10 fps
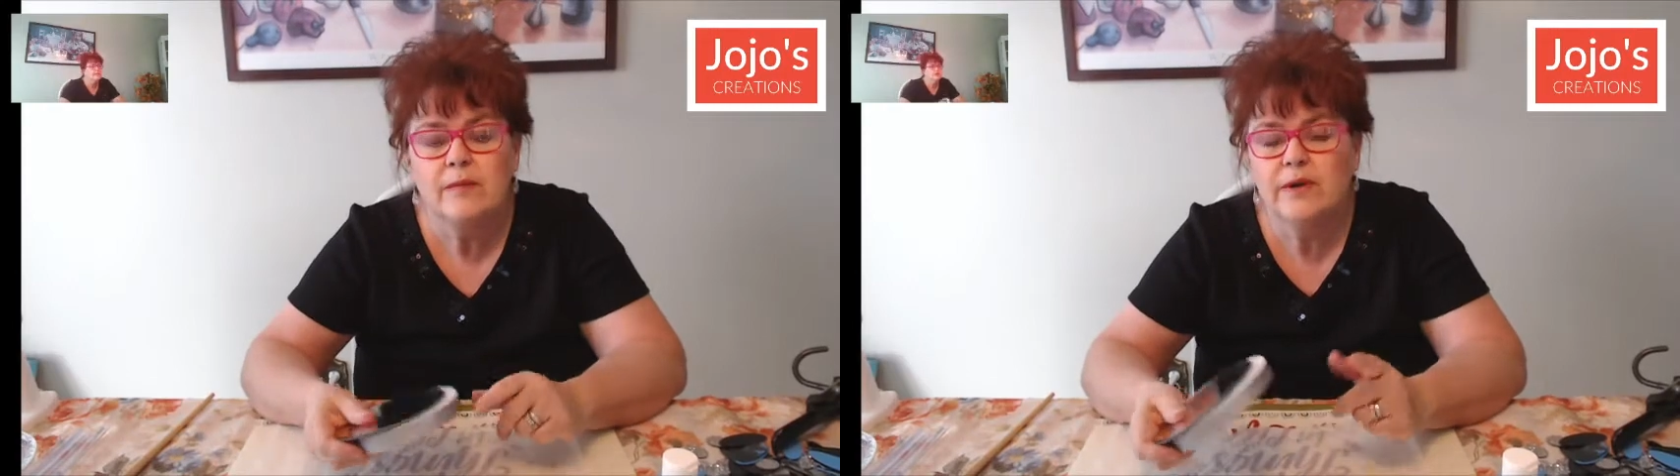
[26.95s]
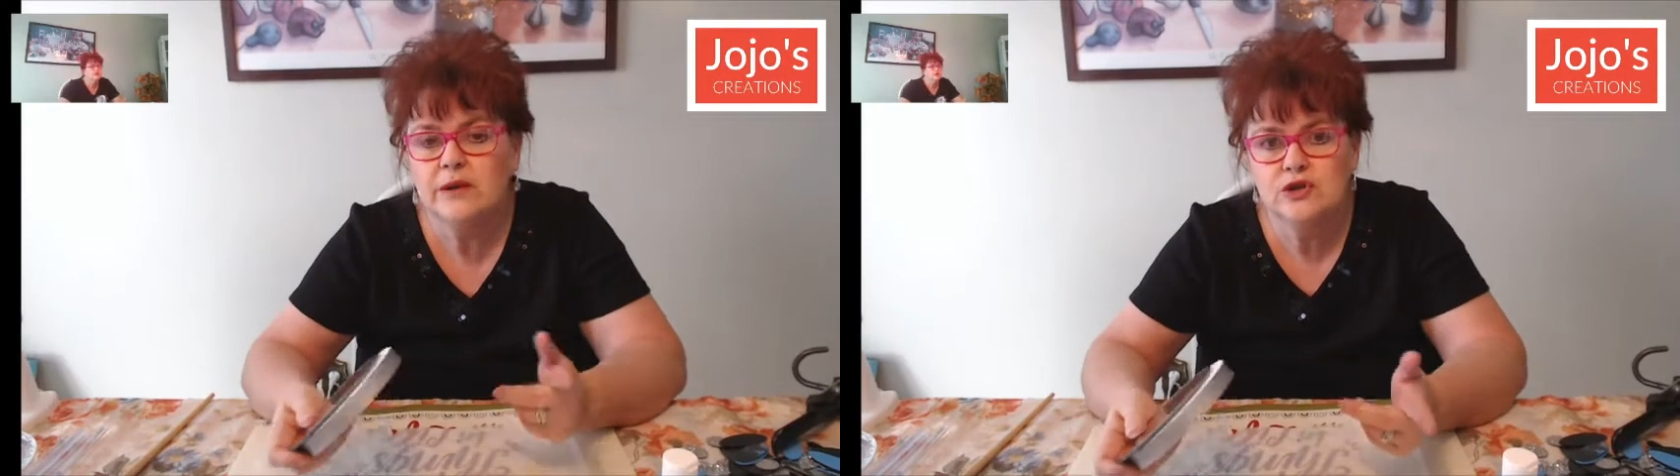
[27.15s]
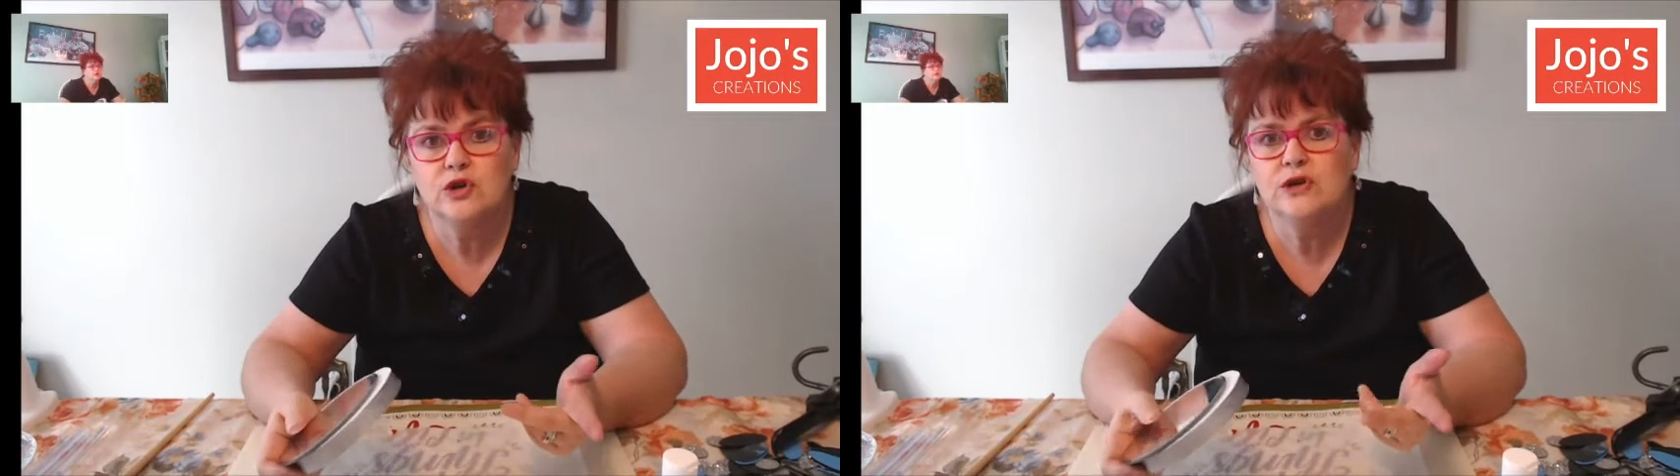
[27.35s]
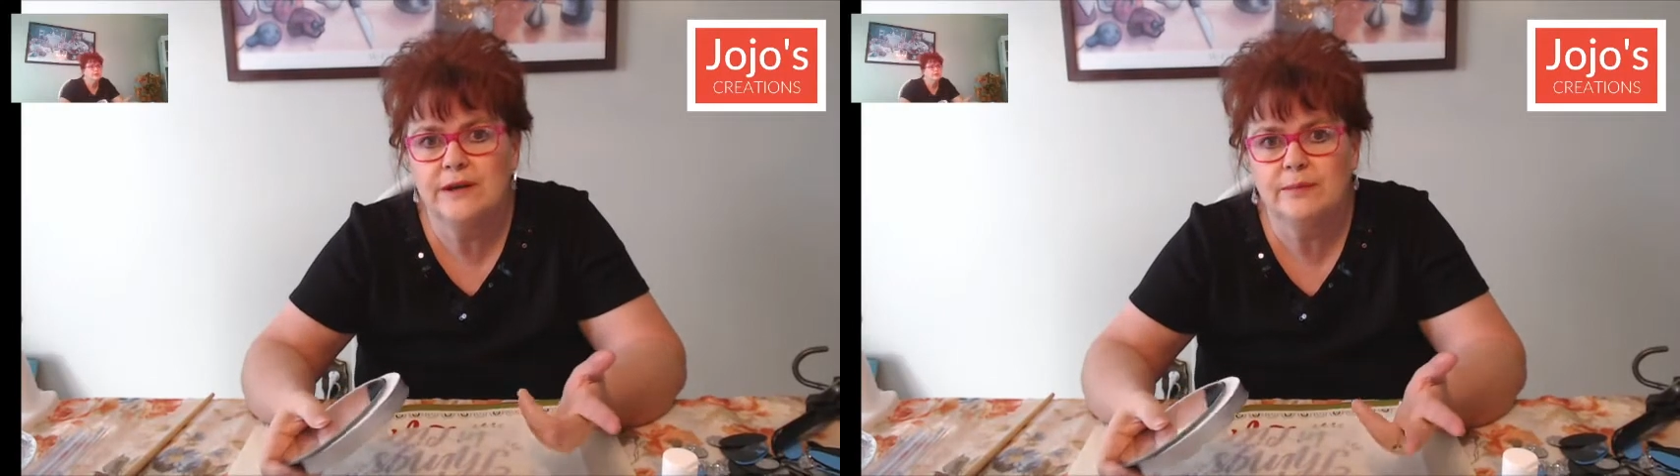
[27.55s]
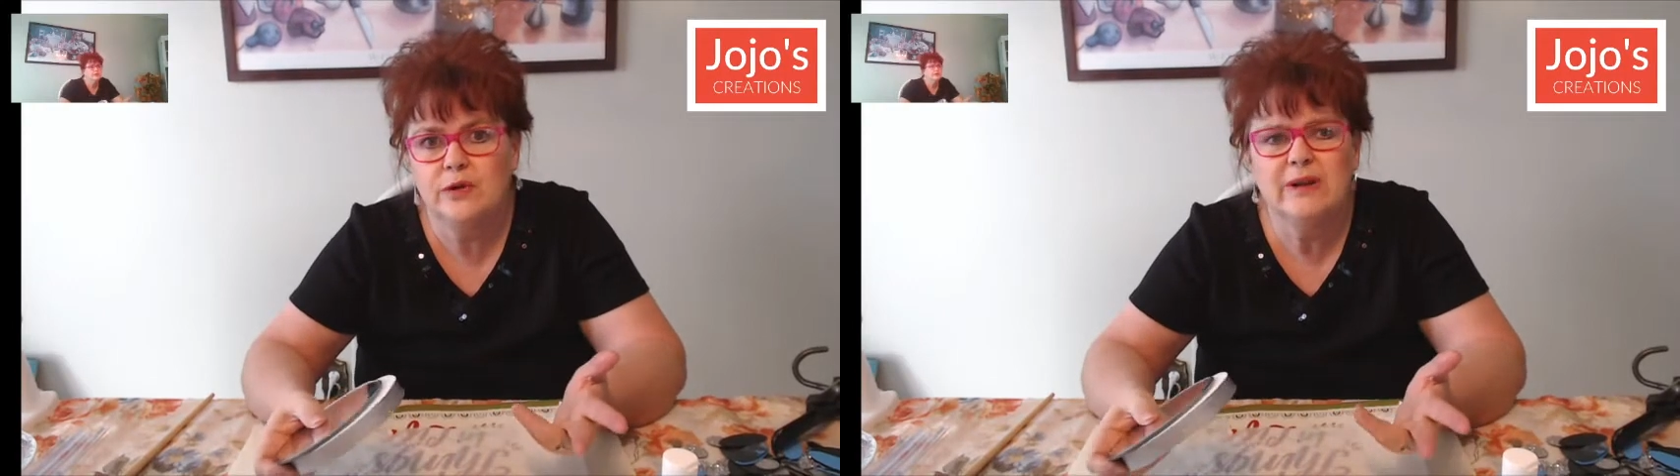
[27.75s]
because
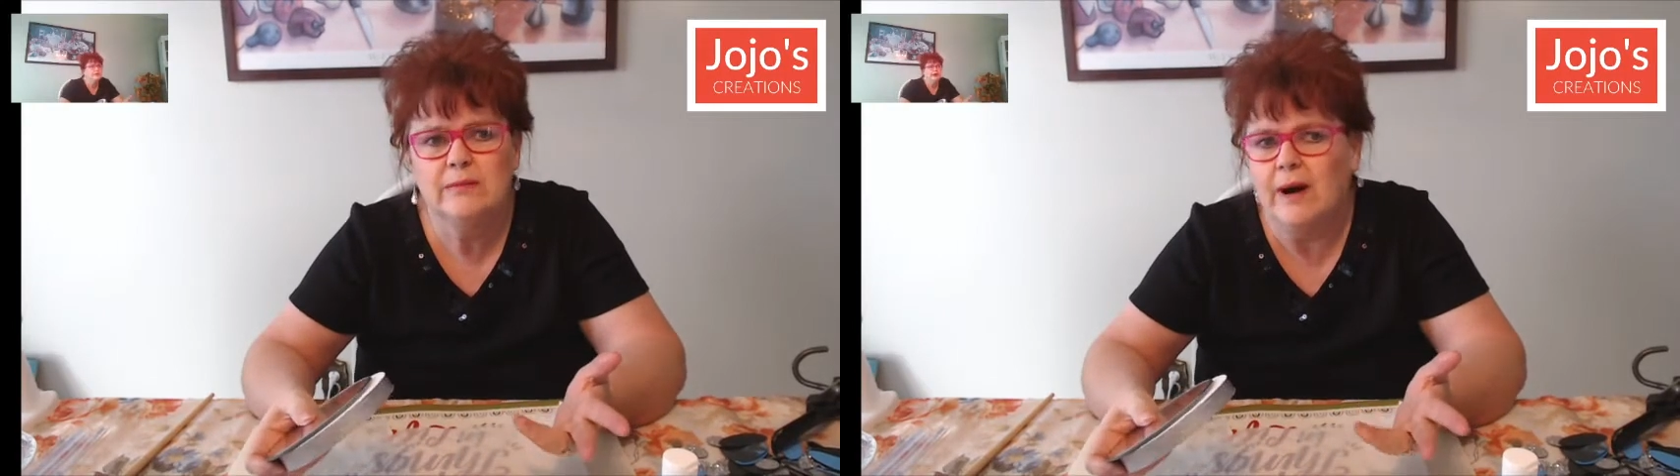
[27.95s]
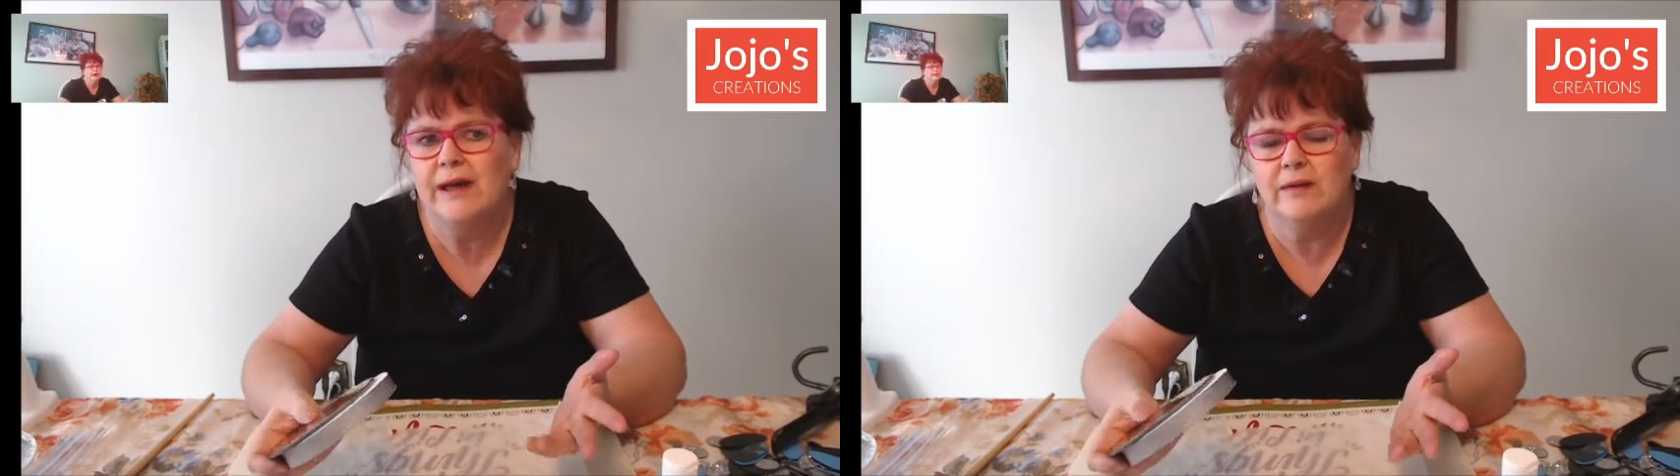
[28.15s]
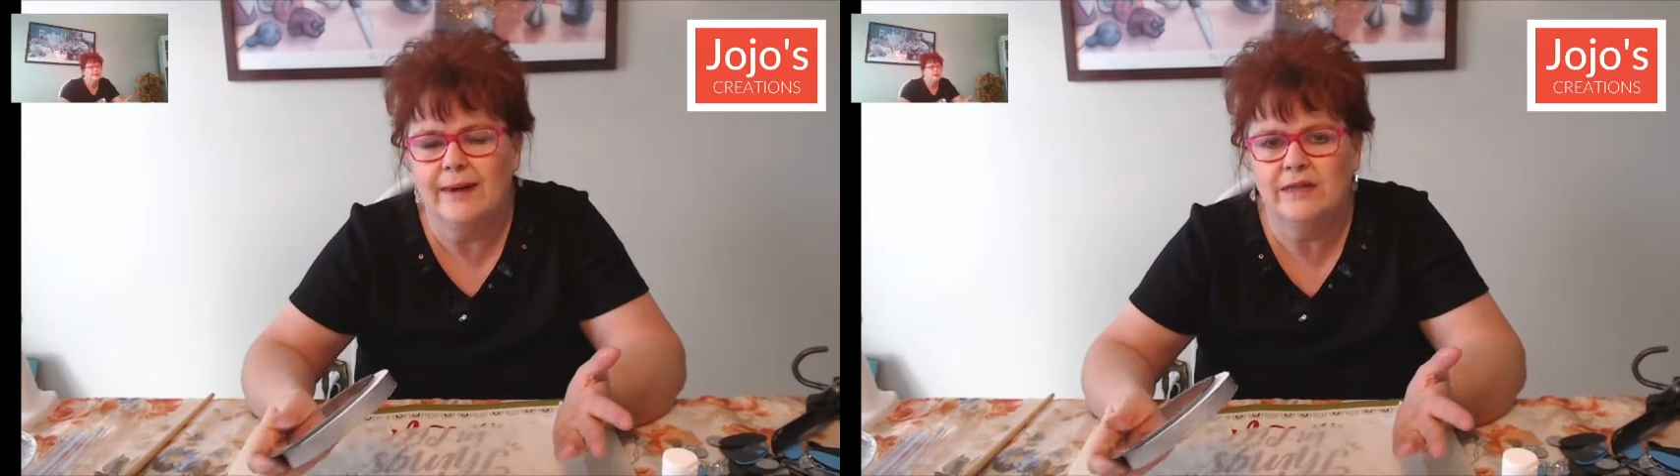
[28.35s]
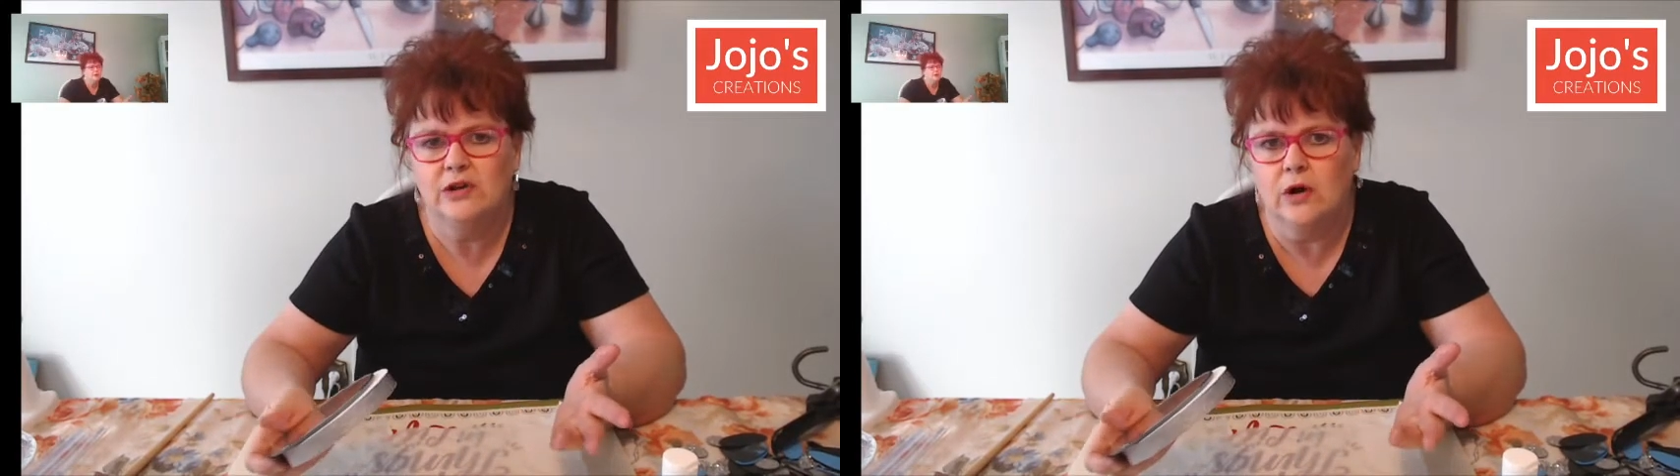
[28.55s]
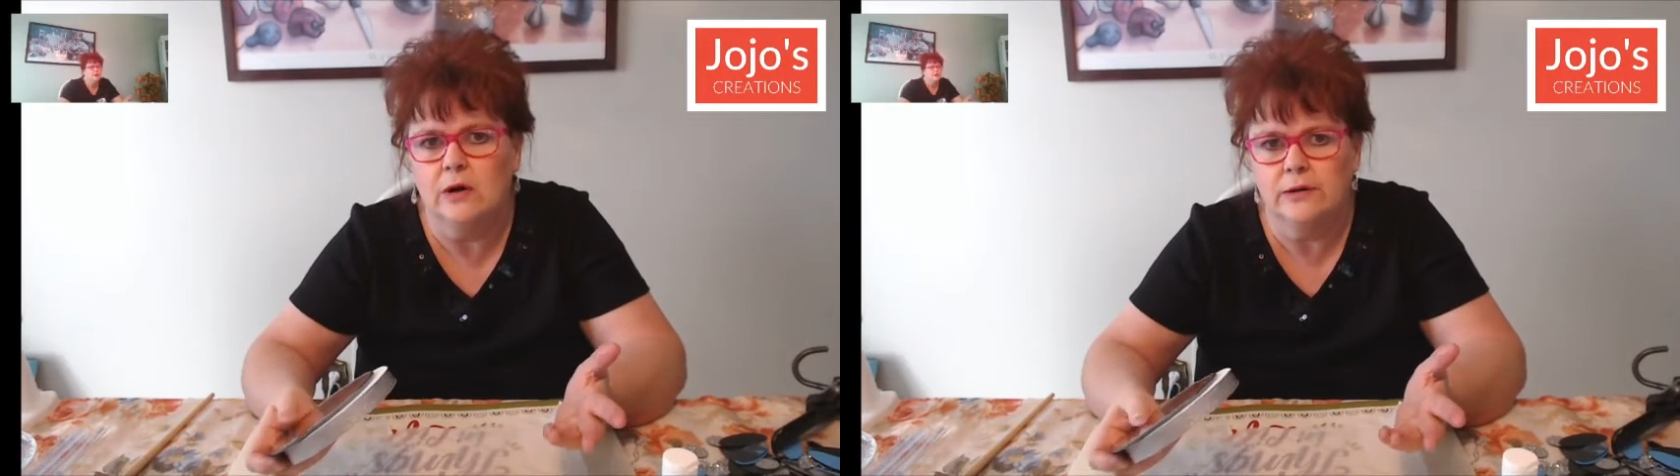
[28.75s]
usually you can buy them at the
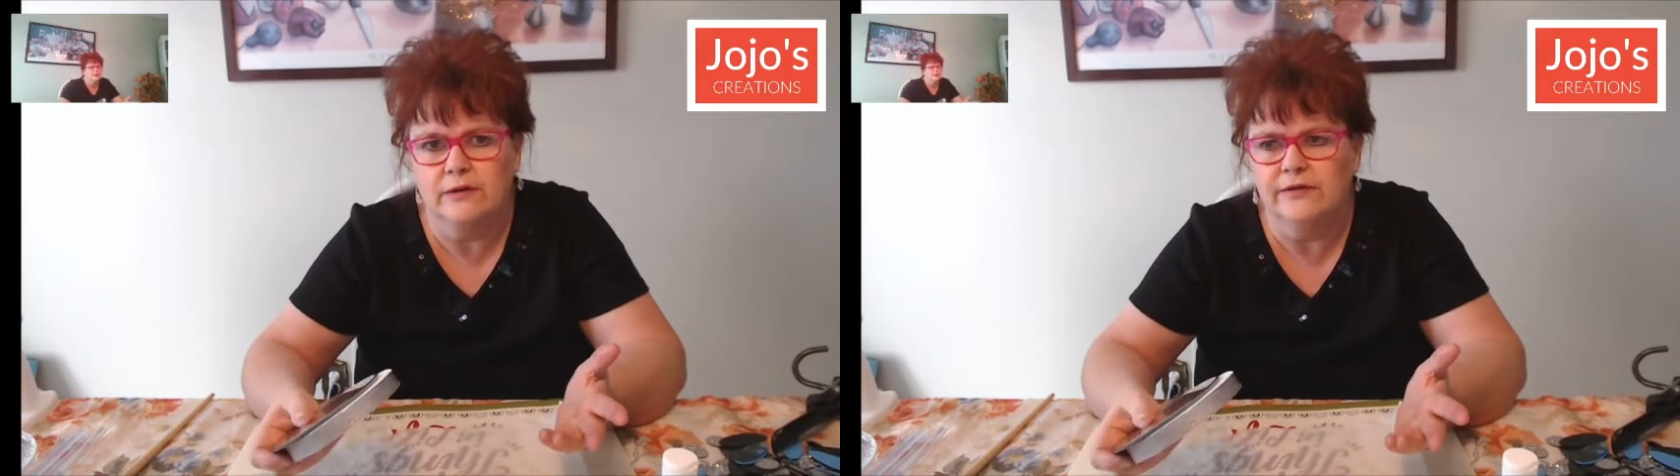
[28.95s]
dollar